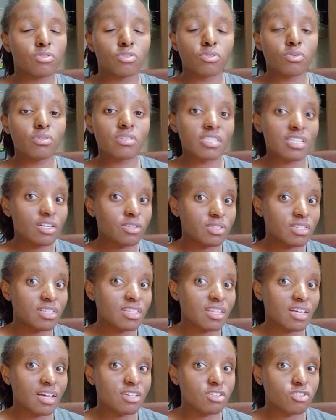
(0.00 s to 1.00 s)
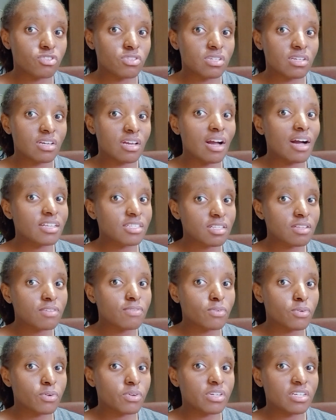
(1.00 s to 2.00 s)
schools out there the country ask
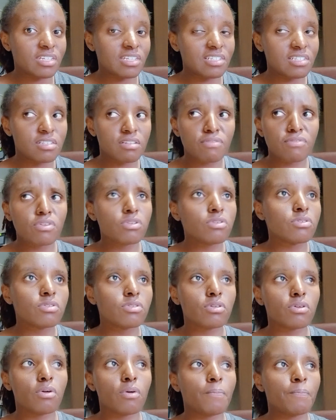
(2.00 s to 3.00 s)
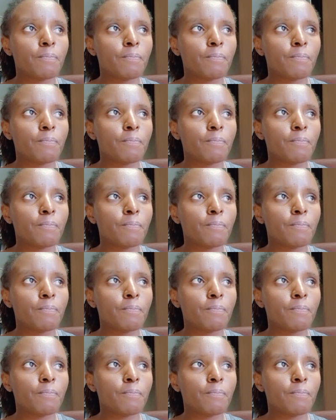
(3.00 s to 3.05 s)
for in interviews. So